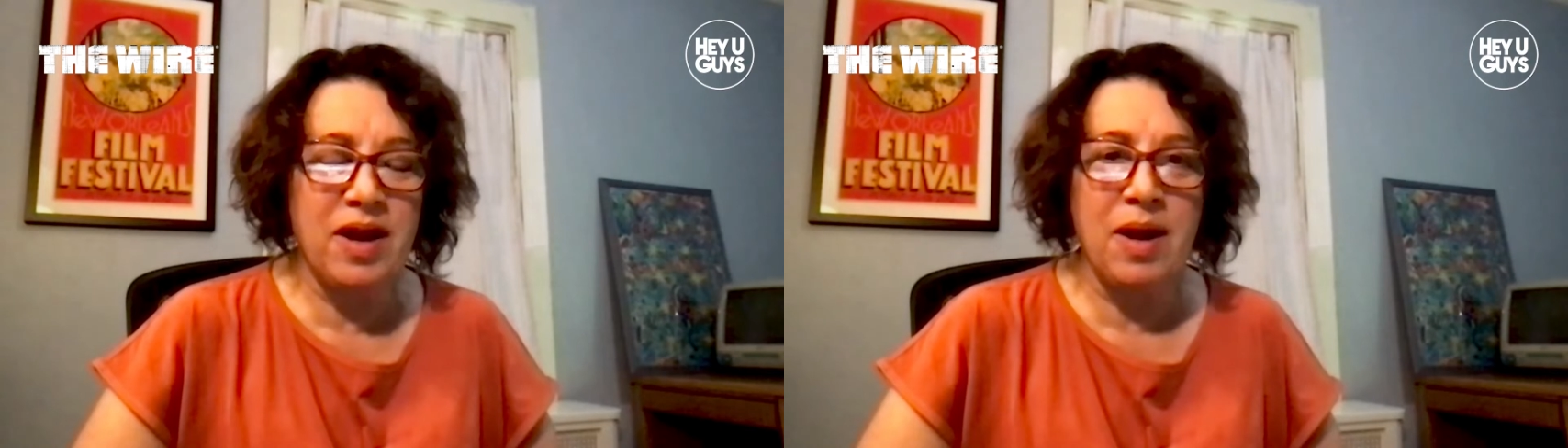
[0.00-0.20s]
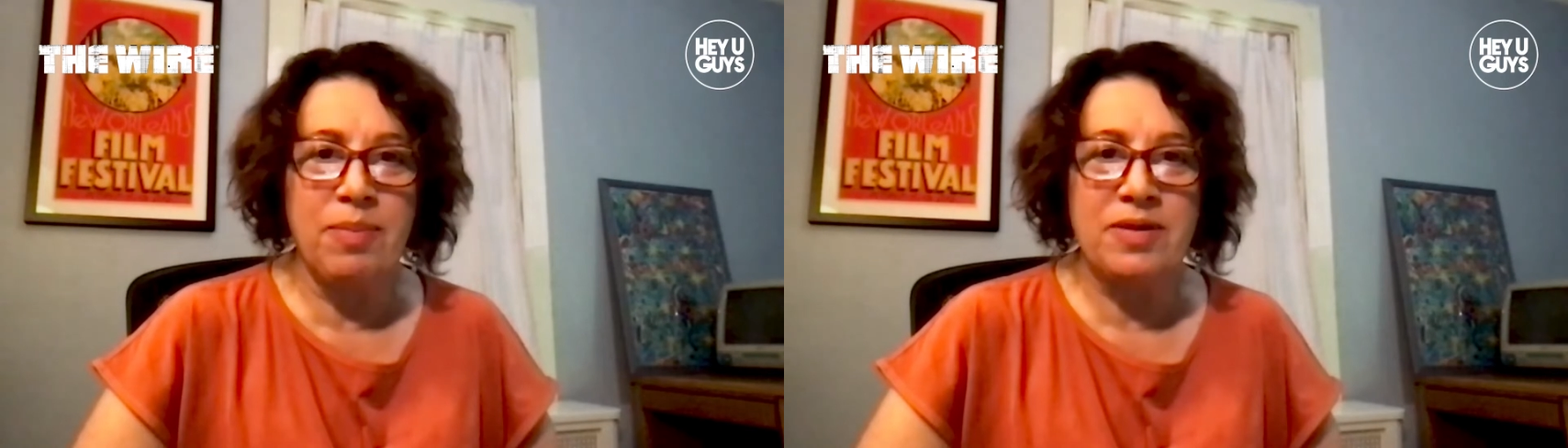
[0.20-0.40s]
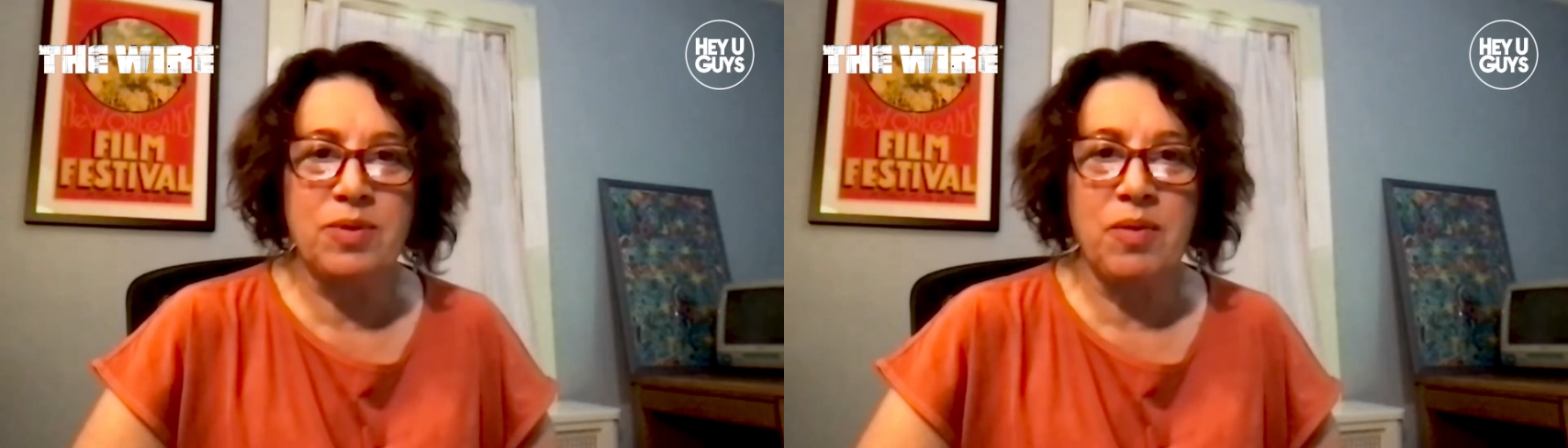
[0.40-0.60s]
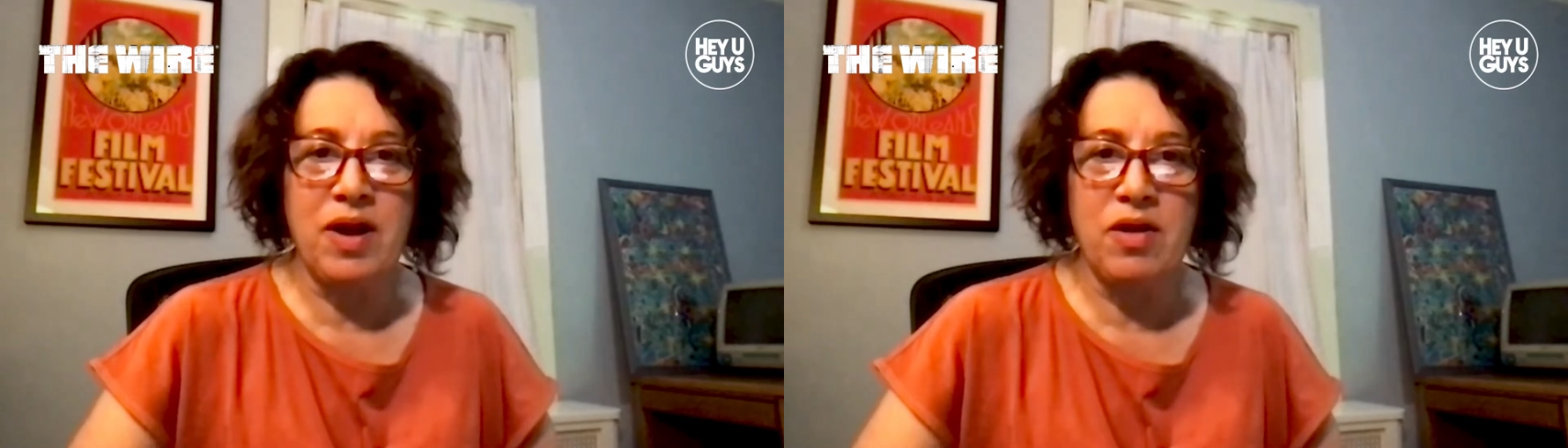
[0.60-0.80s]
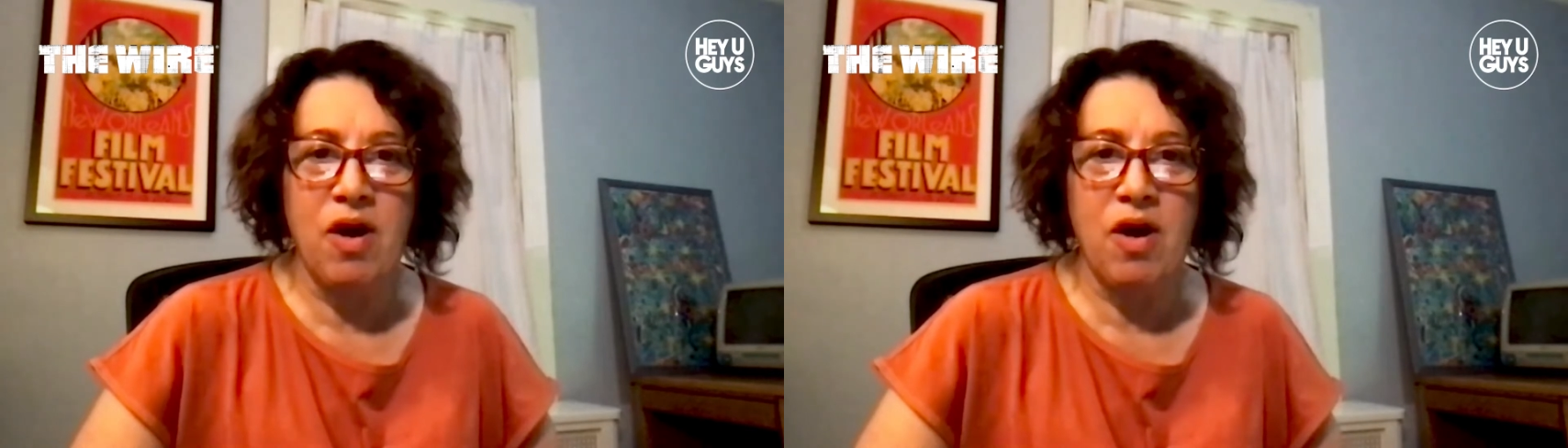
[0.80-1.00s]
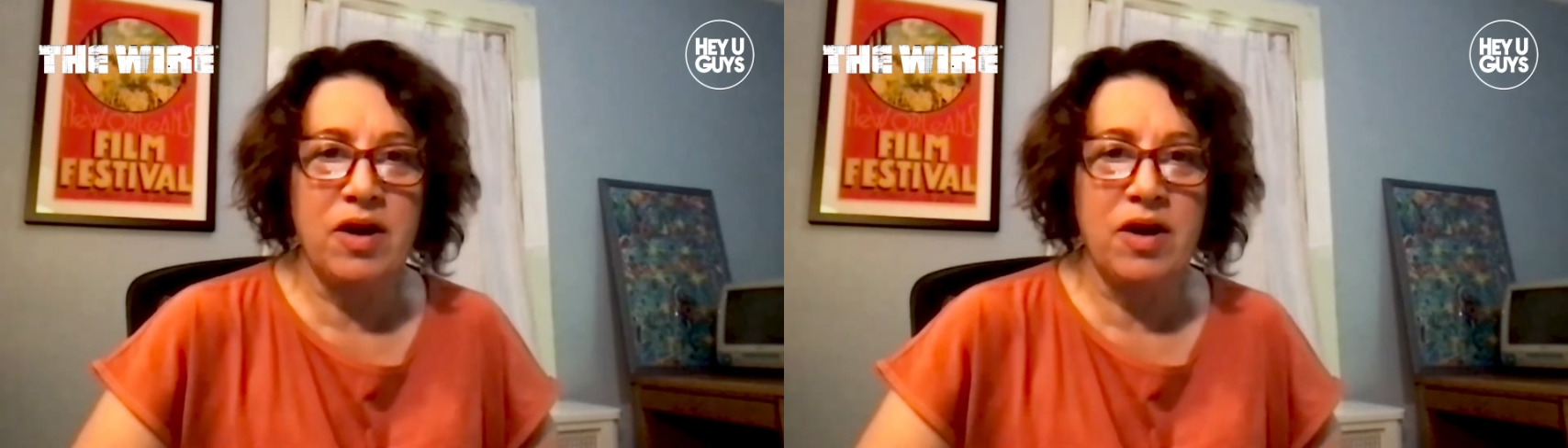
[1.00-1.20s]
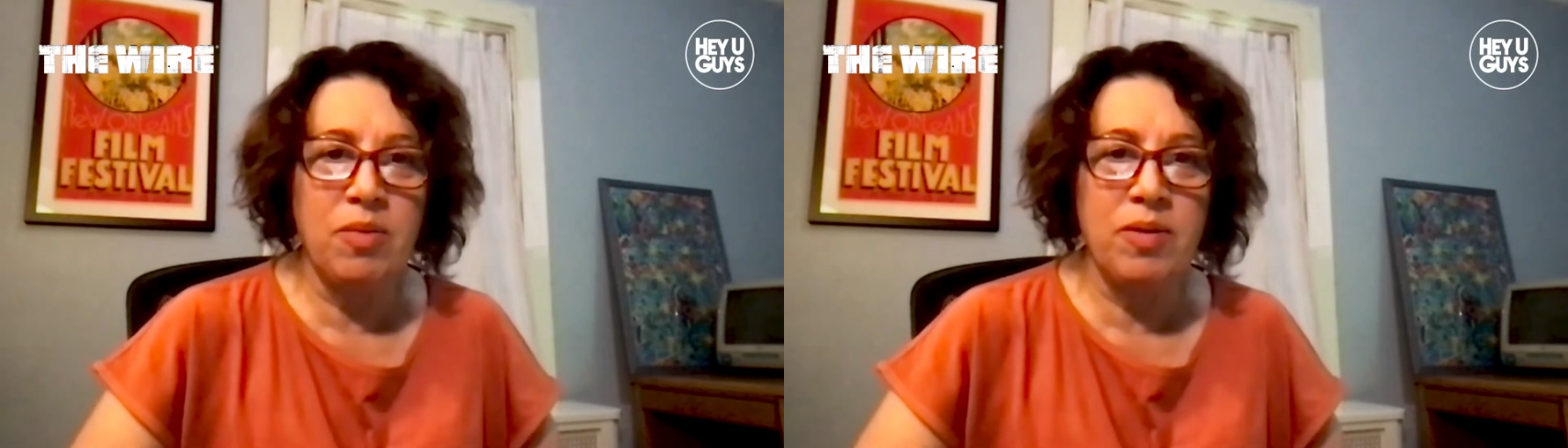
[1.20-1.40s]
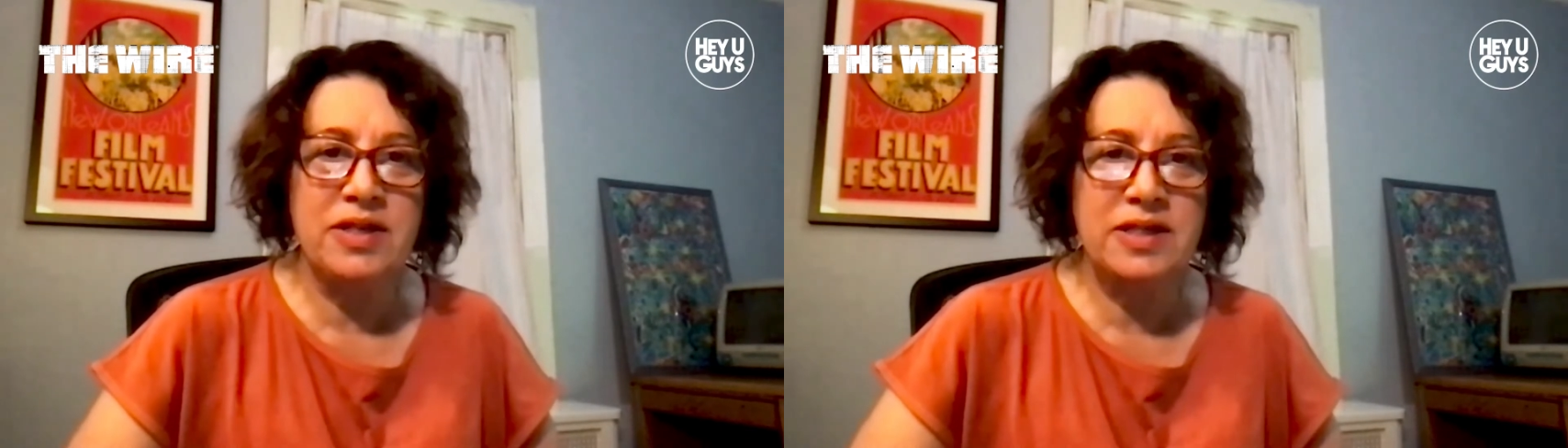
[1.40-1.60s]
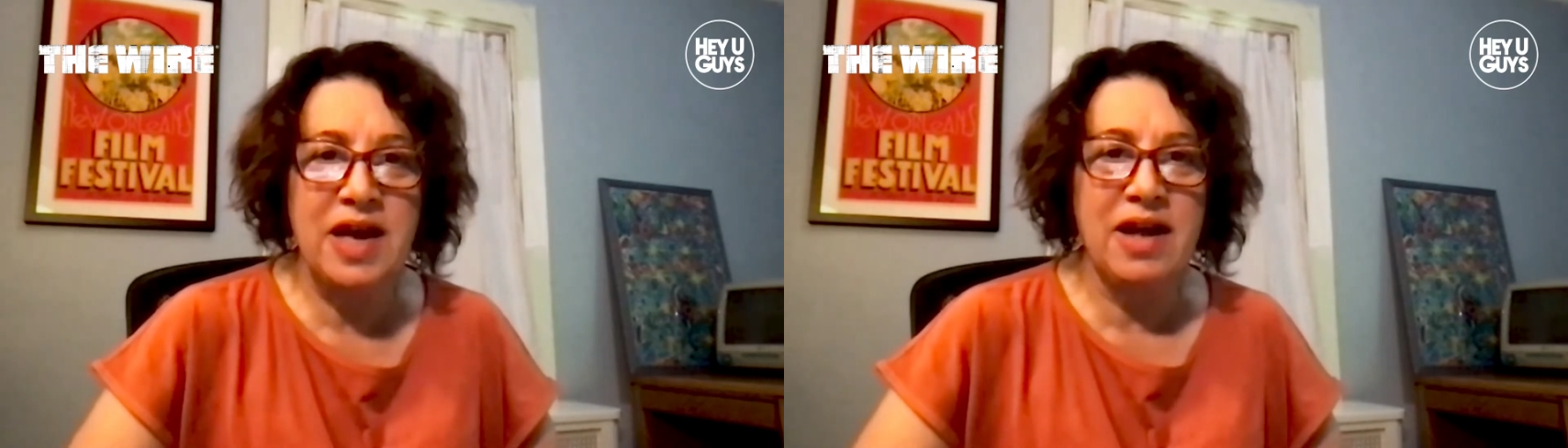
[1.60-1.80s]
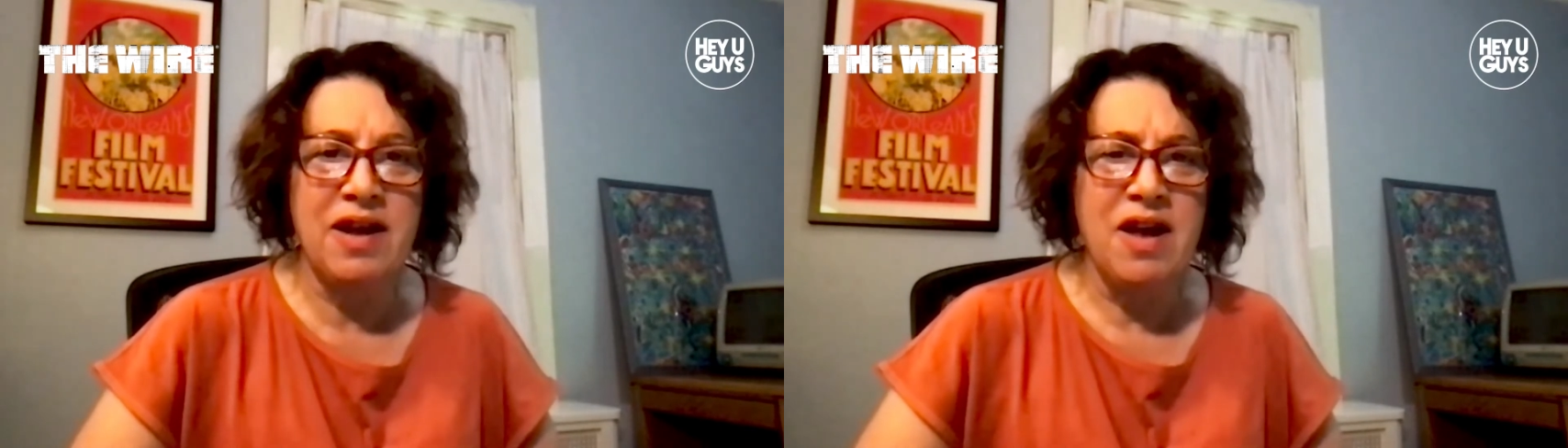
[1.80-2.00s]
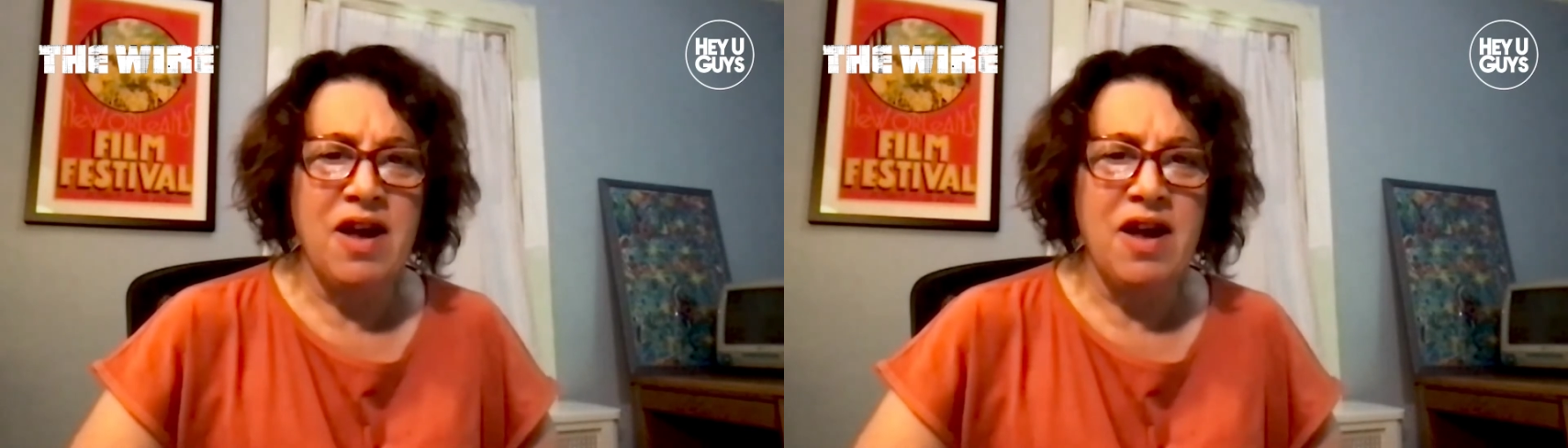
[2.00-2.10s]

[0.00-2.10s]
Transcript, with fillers: it up as we went along, and nobody said,